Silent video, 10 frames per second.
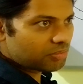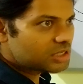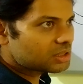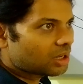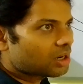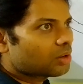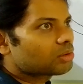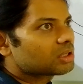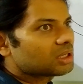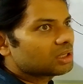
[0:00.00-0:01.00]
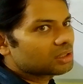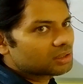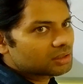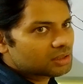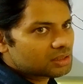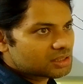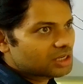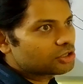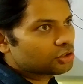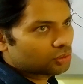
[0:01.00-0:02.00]
means around the
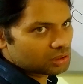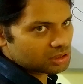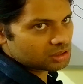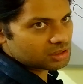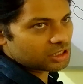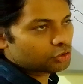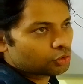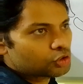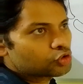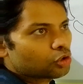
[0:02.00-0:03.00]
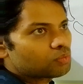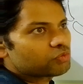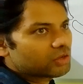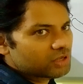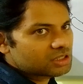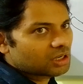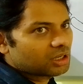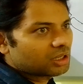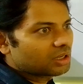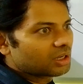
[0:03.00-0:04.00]
centrioles. Centrosomes, when we
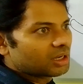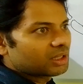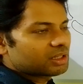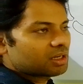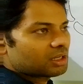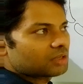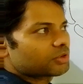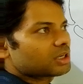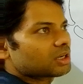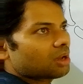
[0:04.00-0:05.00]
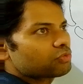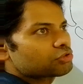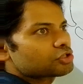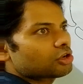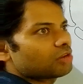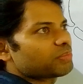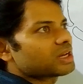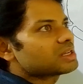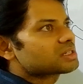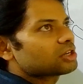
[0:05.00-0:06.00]
study, there a word comes which is called
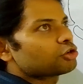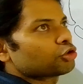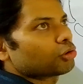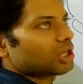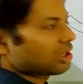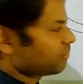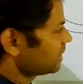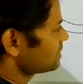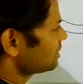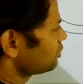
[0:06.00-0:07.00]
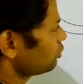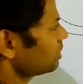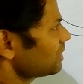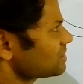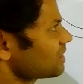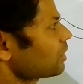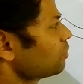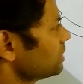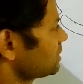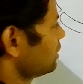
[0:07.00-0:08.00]
pericentriolar. Pericentriolar is
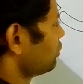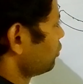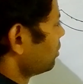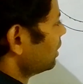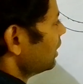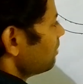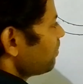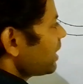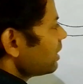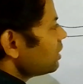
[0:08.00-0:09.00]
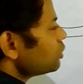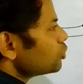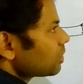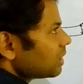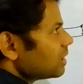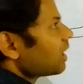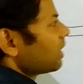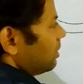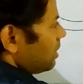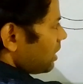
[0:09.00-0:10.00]
around the centriole.
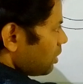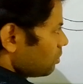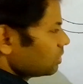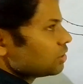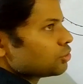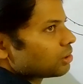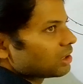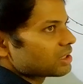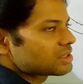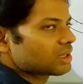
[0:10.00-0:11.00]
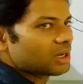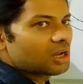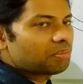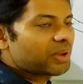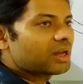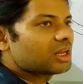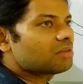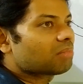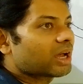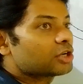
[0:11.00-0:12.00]
Perinuclear, around the nucleus.
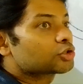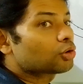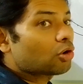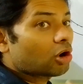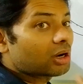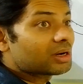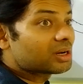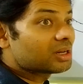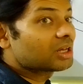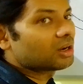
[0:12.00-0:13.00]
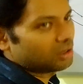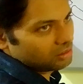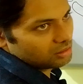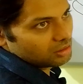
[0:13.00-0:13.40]
Perimitochondrial,